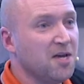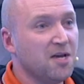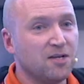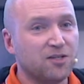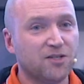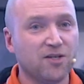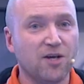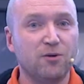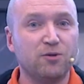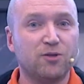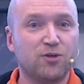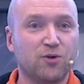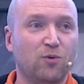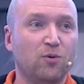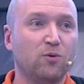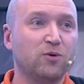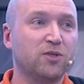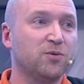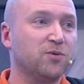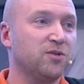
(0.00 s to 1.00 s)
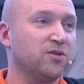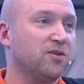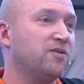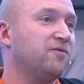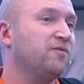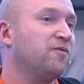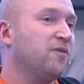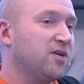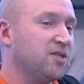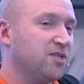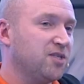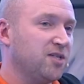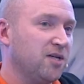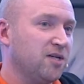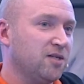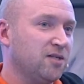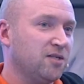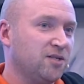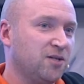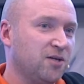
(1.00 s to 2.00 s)
So talk to us on the Fresh
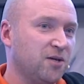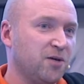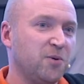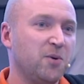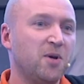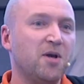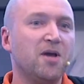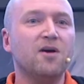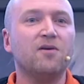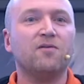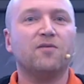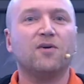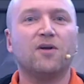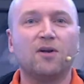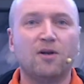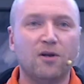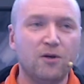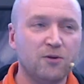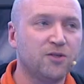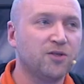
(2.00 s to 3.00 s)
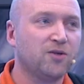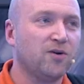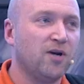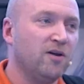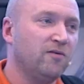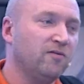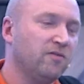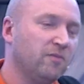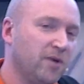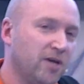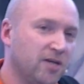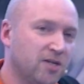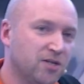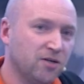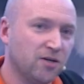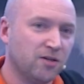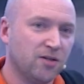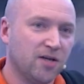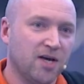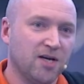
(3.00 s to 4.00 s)
stand too for loads of great information
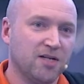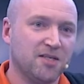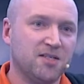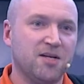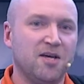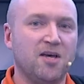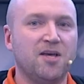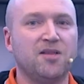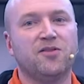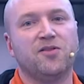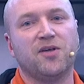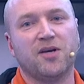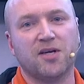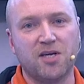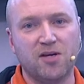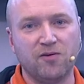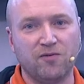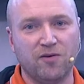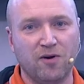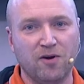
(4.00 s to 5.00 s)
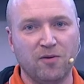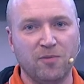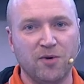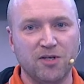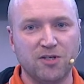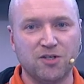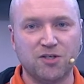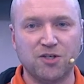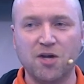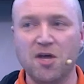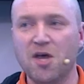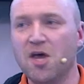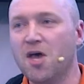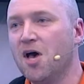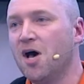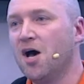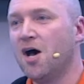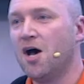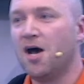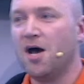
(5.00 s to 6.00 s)
on that. And thank you very much.
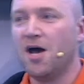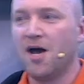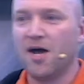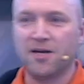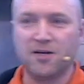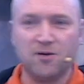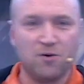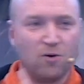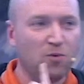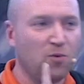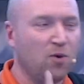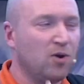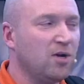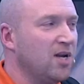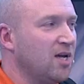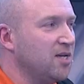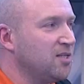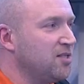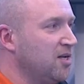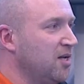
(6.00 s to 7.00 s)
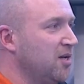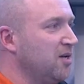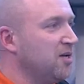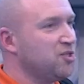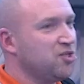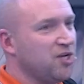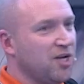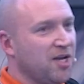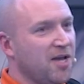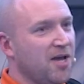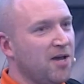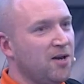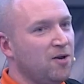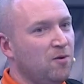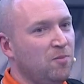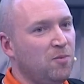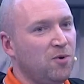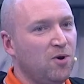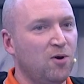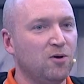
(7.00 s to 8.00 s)
And one last thing, check out our
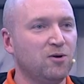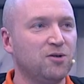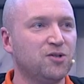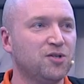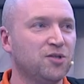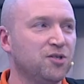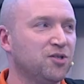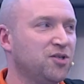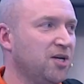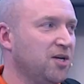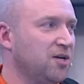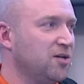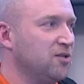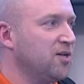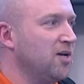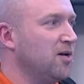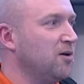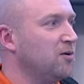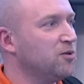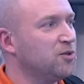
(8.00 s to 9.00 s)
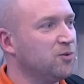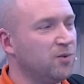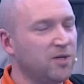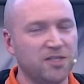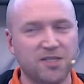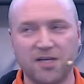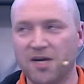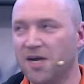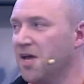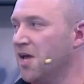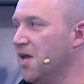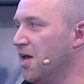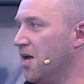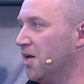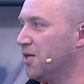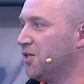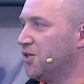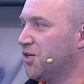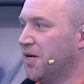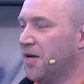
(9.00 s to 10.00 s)
blogs, check us out on Twitter,
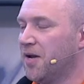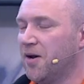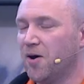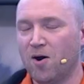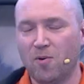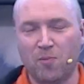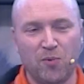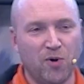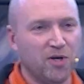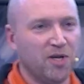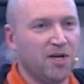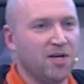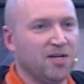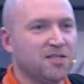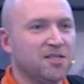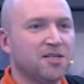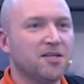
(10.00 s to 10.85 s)
and check out our podcast.